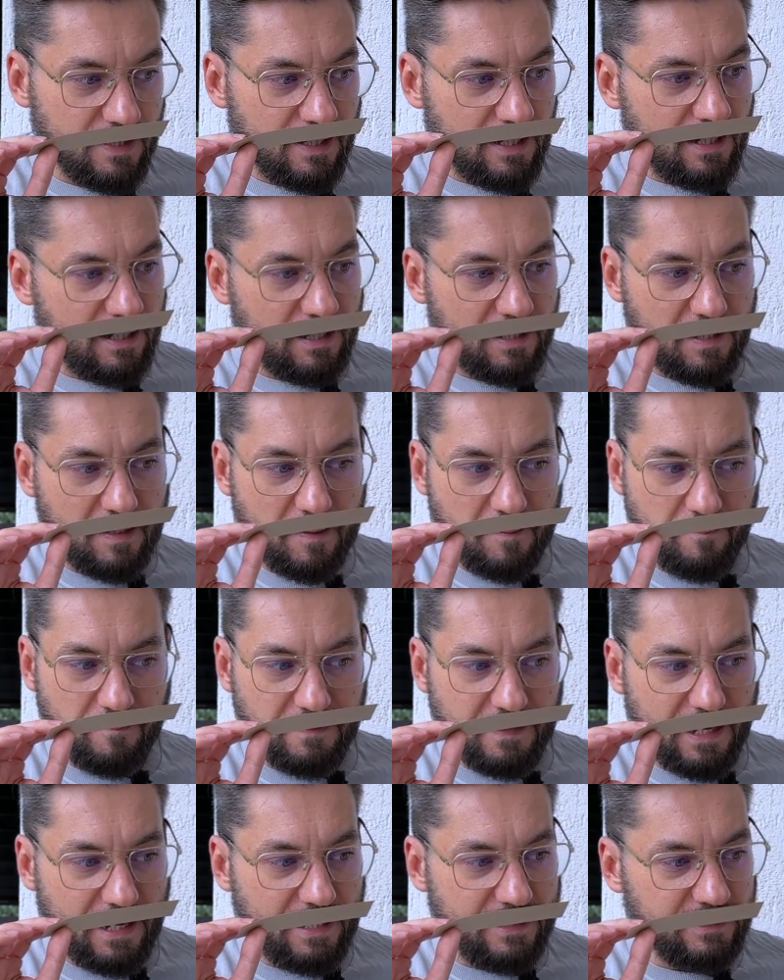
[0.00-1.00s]

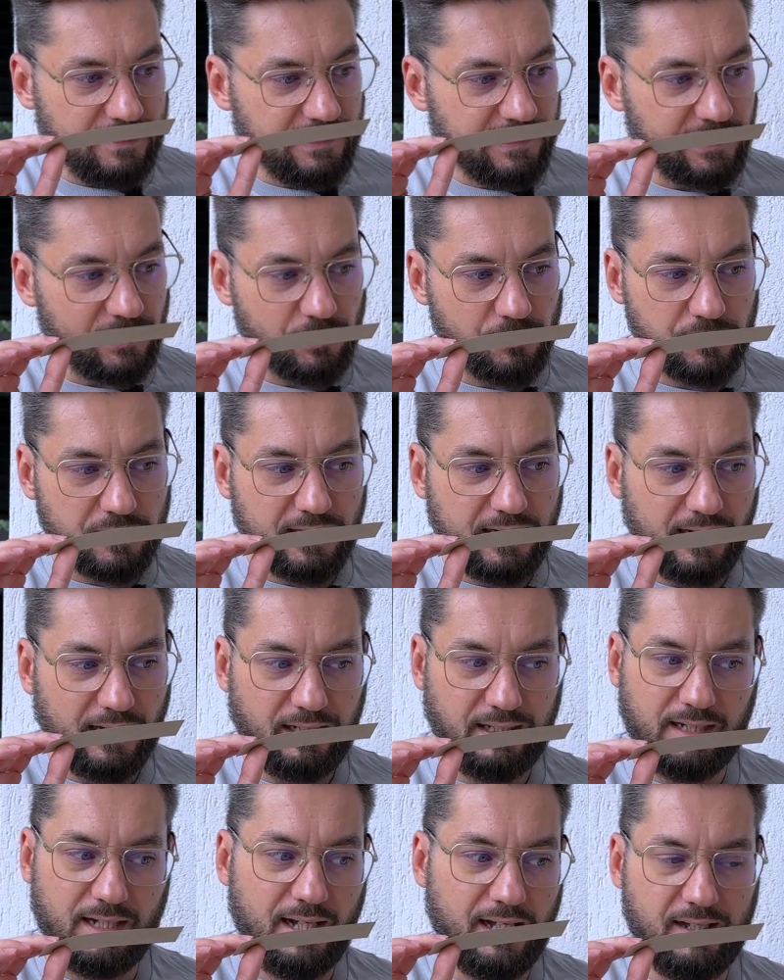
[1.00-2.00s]
I don't
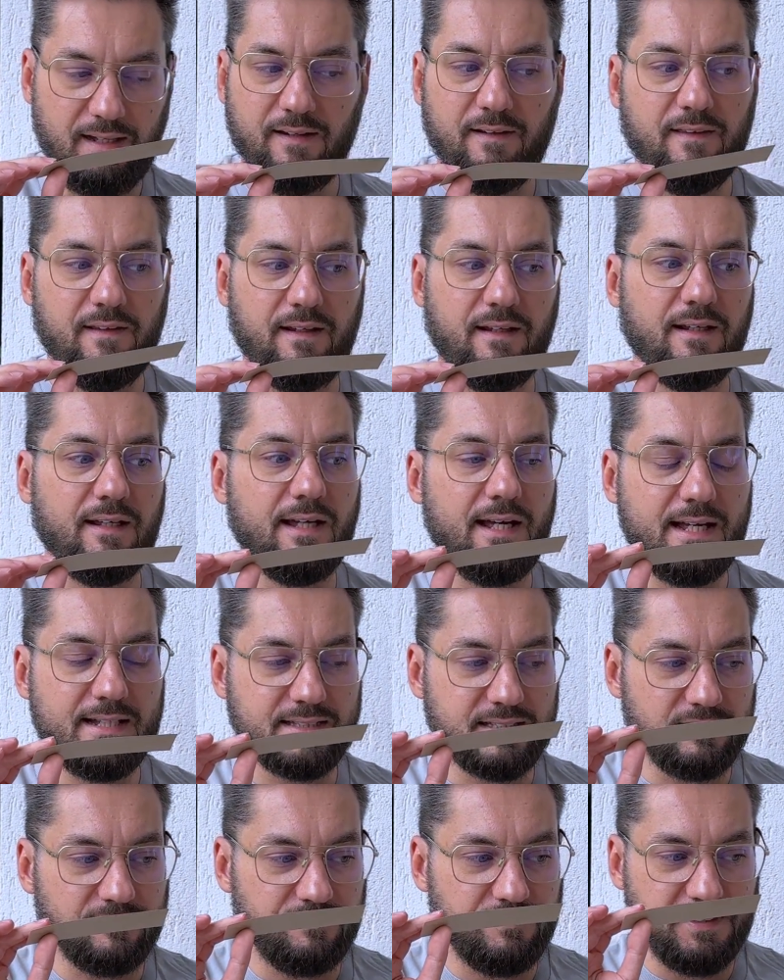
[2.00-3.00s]
get anything
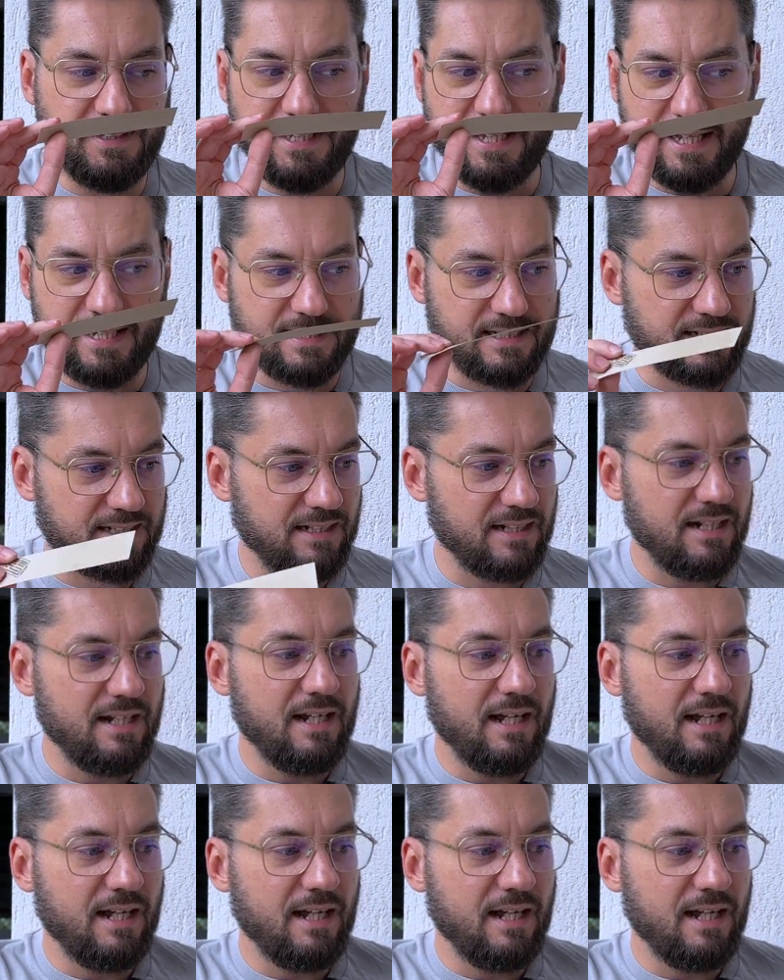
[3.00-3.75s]
as of yet.